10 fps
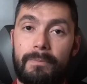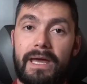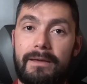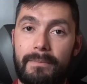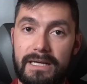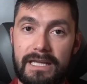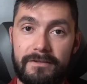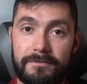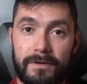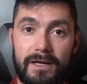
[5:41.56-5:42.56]
pay money
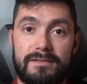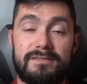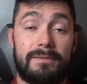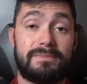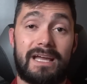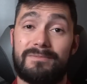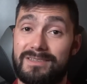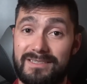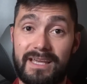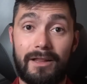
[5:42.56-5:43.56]
up front. Sometimes
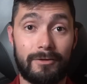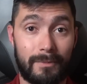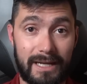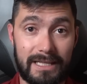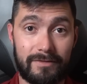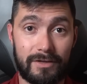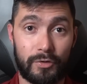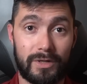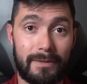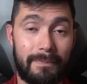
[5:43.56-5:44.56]
the seller might even
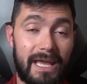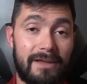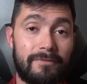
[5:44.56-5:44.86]
agree to pay